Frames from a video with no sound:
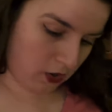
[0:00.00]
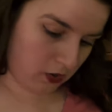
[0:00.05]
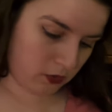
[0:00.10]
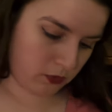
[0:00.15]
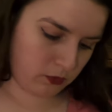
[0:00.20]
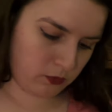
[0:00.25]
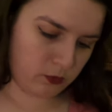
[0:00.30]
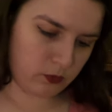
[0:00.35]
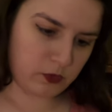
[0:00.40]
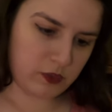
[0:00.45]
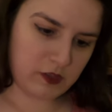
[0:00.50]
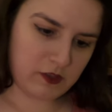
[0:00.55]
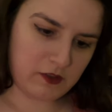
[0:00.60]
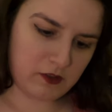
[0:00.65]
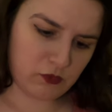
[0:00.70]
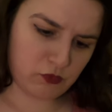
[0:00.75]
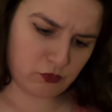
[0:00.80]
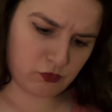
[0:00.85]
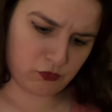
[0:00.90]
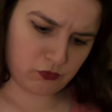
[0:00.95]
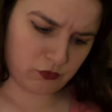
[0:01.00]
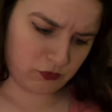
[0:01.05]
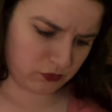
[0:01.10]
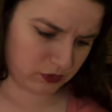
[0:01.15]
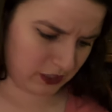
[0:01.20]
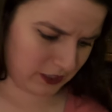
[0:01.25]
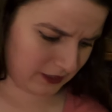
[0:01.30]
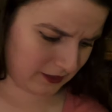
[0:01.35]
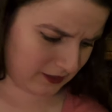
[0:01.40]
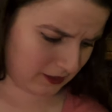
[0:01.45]
Oh, this is
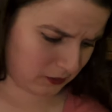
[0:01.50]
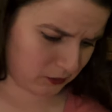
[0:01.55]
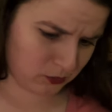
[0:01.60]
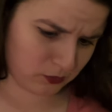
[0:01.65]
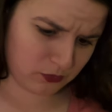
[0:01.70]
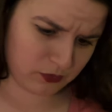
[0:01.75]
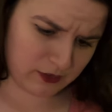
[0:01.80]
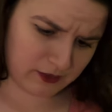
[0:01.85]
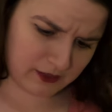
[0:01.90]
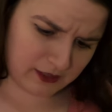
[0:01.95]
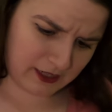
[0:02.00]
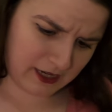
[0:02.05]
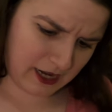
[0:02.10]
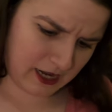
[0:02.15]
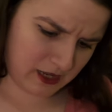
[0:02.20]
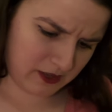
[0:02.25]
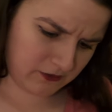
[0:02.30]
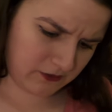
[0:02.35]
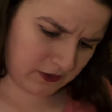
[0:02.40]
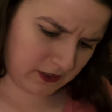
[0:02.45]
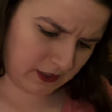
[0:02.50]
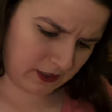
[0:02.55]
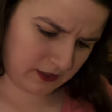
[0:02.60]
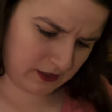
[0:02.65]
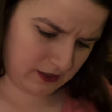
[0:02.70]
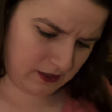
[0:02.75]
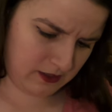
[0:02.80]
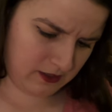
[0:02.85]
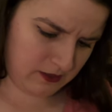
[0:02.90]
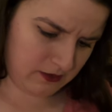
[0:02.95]
really, really heavy.
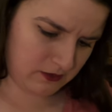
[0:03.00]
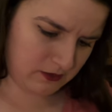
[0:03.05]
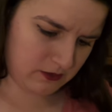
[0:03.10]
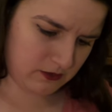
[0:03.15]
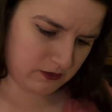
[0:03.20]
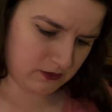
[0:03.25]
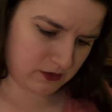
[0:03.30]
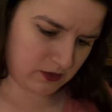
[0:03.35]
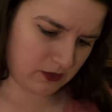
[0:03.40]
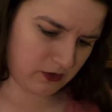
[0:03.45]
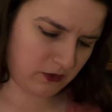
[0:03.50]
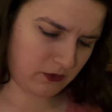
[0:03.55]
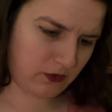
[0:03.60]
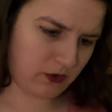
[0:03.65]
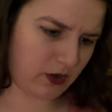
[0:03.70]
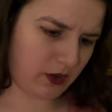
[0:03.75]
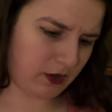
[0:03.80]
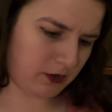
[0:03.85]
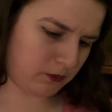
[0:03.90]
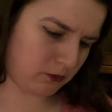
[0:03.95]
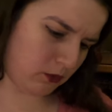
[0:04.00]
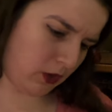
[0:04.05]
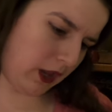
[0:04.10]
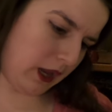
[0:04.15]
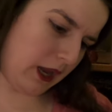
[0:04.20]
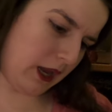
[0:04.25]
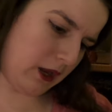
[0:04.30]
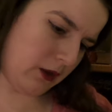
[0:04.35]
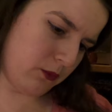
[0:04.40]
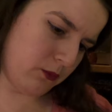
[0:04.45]
So
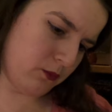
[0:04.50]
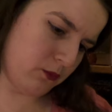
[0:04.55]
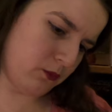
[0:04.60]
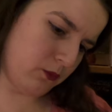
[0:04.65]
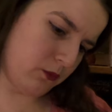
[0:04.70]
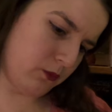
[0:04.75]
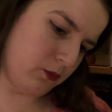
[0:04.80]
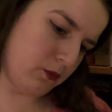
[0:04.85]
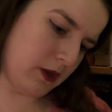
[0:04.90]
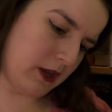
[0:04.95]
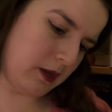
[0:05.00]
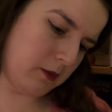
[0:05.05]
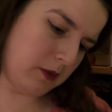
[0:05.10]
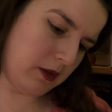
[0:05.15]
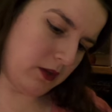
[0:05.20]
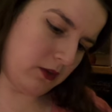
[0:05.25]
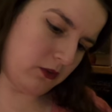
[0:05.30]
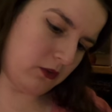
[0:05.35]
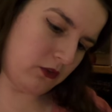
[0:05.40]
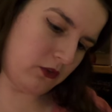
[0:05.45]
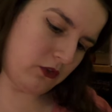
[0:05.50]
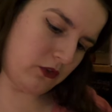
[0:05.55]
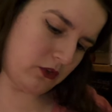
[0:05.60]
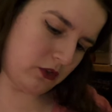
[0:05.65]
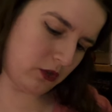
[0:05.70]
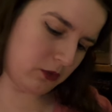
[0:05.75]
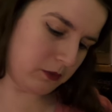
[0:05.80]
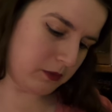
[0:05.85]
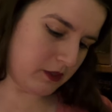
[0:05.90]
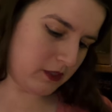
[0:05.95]
a Raybearer
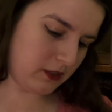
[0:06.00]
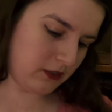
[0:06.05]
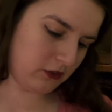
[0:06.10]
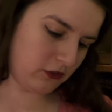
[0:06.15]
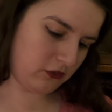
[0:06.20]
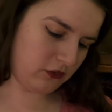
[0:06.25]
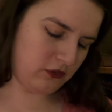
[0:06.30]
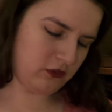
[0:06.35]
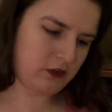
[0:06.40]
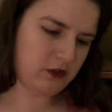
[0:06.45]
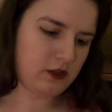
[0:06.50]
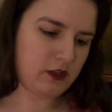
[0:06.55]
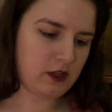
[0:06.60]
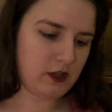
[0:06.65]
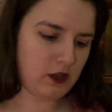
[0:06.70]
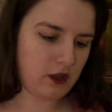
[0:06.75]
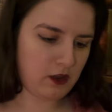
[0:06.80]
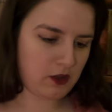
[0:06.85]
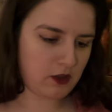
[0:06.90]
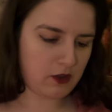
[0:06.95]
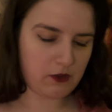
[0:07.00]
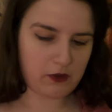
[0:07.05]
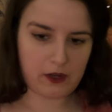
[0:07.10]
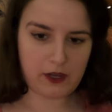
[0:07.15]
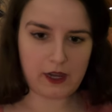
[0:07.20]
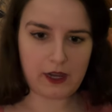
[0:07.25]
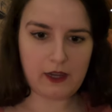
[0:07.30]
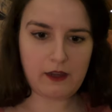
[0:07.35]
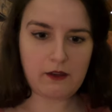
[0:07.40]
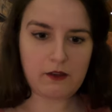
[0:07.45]
soap dish.
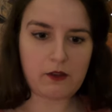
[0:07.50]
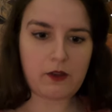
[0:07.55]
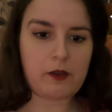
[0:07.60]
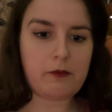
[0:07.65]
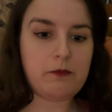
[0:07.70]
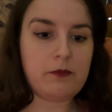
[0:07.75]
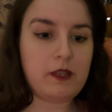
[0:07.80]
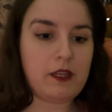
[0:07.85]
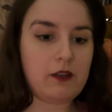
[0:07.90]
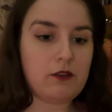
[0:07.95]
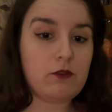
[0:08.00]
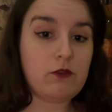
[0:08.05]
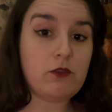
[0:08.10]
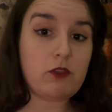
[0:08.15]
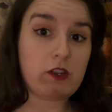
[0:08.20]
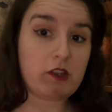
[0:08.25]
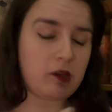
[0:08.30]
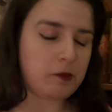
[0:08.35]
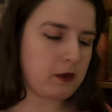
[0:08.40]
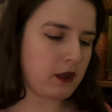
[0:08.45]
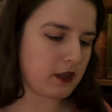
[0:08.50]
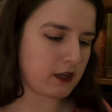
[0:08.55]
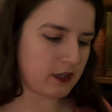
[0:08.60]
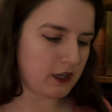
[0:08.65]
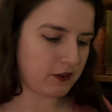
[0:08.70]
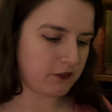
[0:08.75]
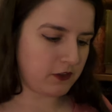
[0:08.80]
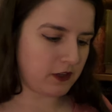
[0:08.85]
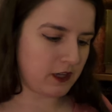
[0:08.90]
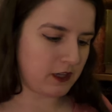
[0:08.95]
Okay, okay, need trusty pocket
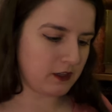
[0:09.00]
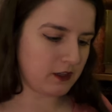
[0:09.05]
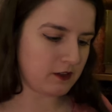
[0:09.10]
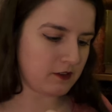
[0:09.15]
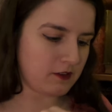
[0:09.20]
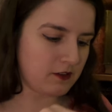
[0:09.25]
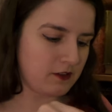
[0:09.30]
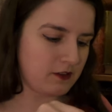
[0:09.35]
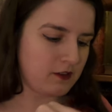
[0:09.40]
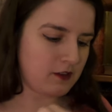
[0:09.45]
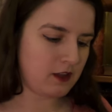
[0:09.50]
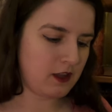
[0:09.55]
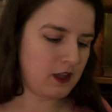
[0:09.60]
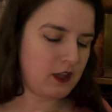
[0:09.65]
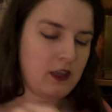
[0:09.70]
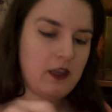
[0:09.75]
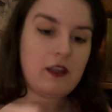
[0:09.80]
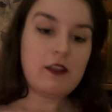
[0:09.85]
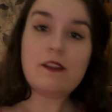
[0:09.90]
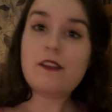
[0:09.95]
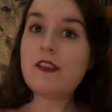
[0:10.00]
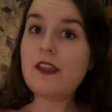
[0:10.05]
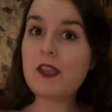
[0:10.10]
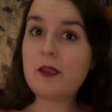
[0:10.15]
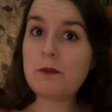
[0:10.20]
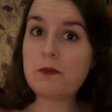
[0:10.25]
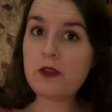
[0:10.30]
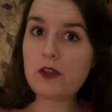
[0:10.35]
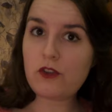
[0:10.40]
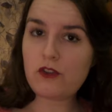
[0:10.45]
knife again because it's
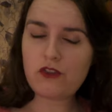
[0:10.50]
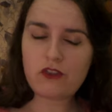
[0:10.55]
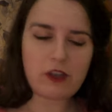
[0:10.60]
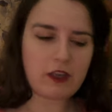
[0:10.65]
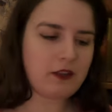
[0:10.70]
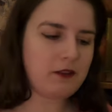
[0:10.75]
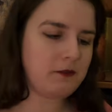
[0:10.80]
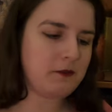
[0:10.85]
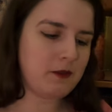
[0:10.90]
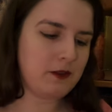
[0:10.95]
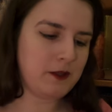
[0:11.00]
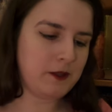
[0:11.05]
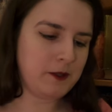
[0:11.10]
taped shut.